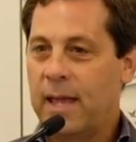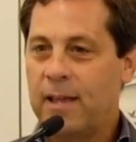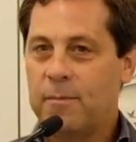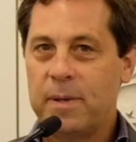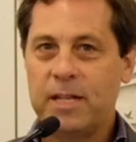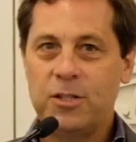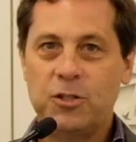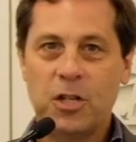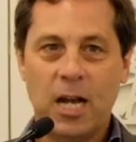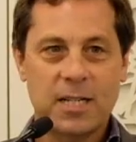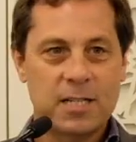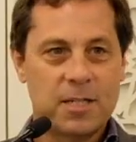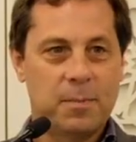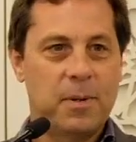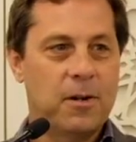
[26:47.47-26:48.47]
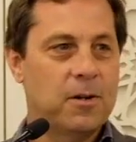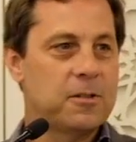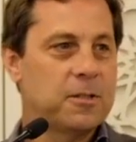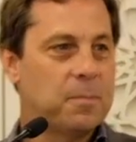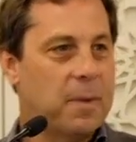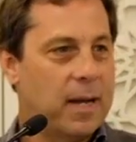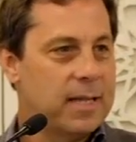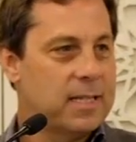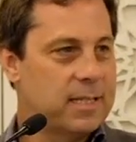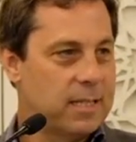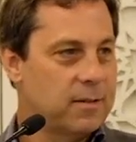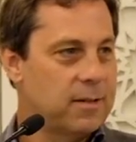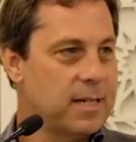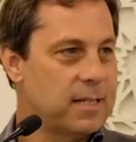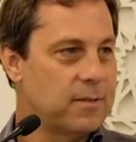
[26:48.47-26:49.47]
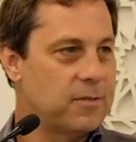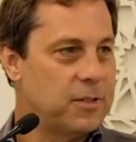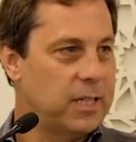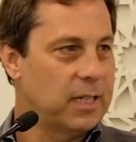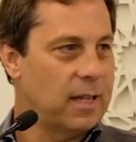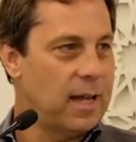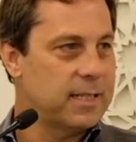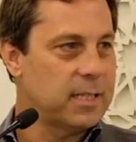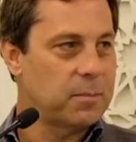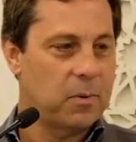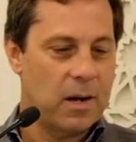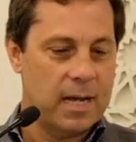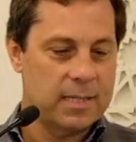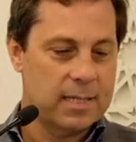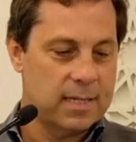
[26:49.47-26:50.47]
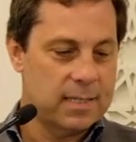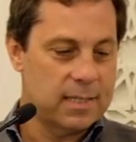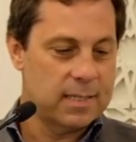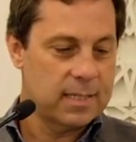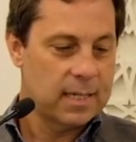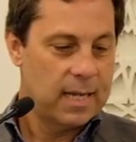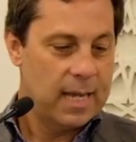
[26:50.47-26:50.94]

They have been juxtaposed by a series of geologic processes,